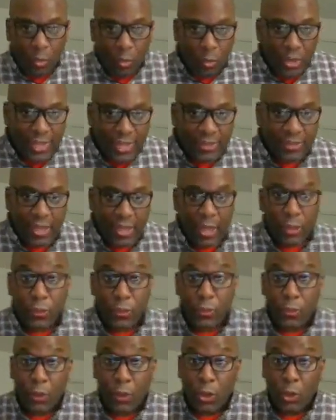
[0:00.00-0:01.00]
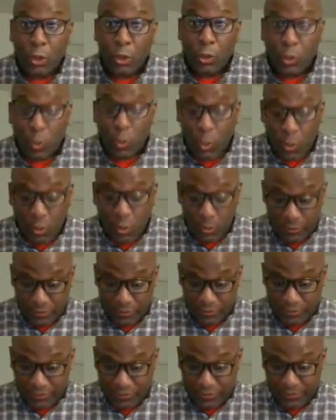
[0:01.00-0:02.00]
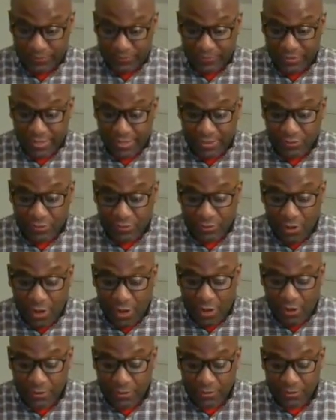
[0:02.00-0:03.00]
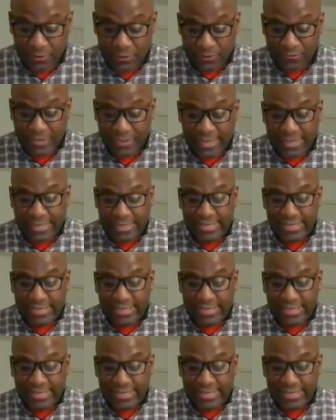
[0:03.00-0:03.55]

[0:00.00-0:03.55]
When the Lord saw her.